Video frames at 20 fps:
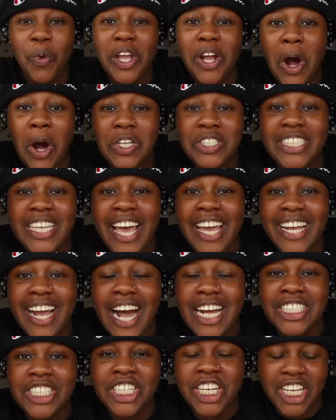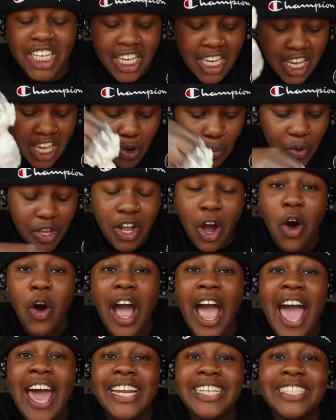We gonna take our chicken and we
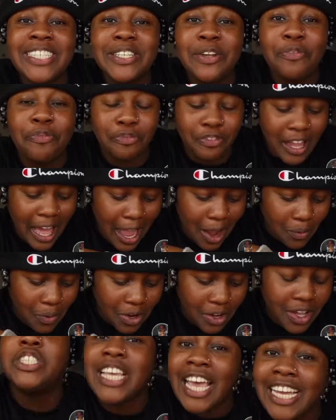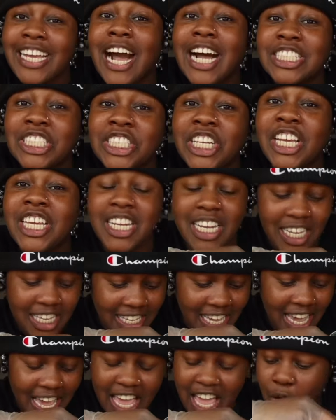gonna add it to the flour. Take our chicken
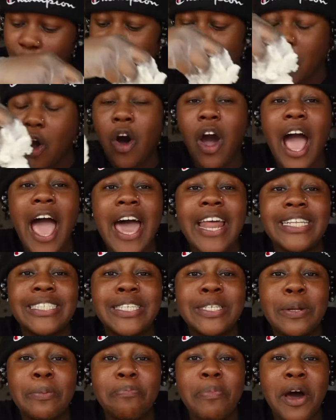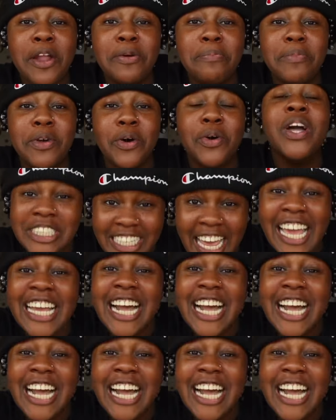again and we gonna add it to the buttermilk.